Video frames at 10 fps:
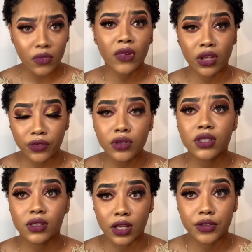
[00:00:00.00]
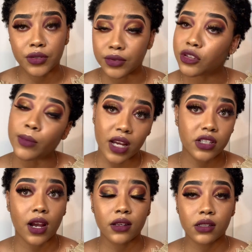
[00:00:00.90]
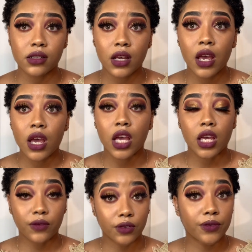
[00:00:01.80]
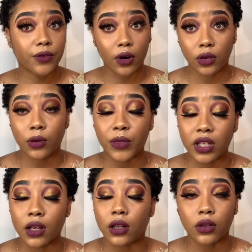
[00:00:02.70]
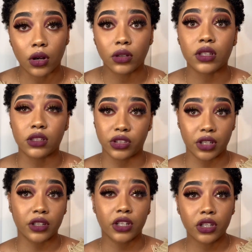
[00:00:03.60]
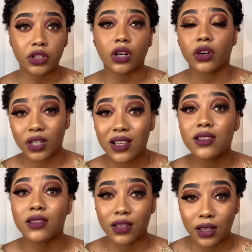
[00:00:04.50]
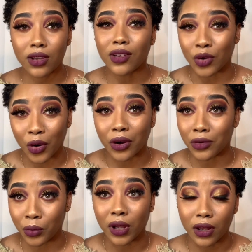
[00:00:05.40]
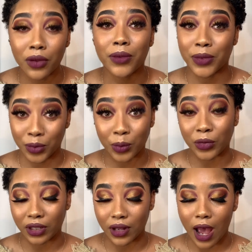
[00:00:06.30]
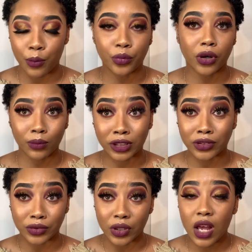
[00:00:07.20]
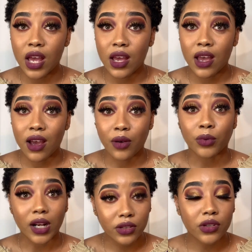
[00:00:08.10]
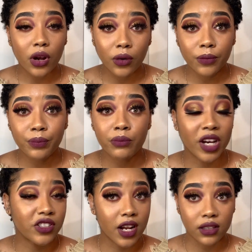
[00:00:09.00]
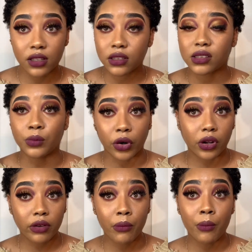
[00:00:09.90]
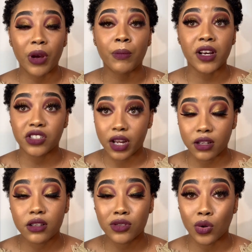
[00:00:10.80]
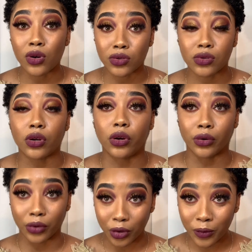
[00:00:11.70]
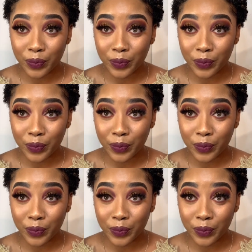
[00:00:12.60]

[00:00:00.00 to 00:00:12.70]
if you stay tuned to my channel, if you follow me along this journey, you're gonna see God work through me. I promise you. Right now my channel is small, but my channel is going to grow,